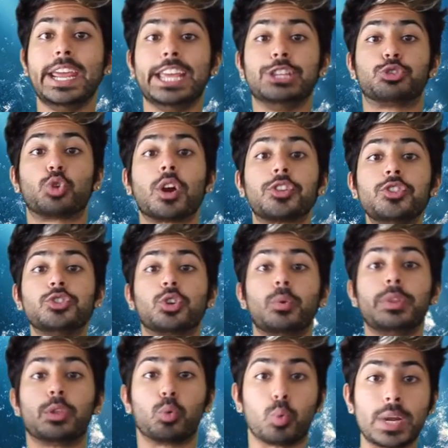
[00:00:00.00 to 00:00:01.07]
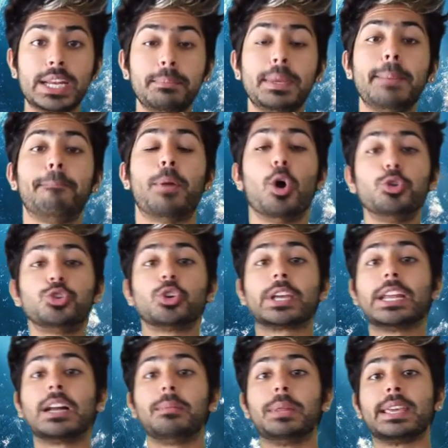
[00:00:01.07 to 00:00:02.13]
Instructions are in the README, post your
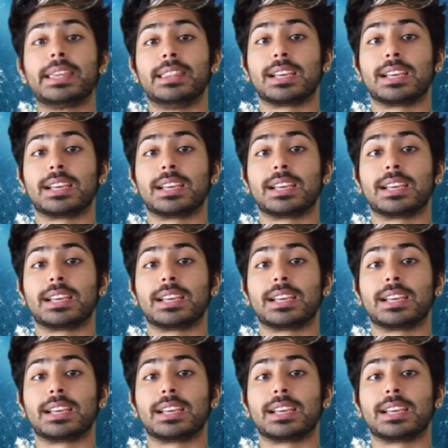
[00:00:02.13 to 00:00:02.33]
GitHub link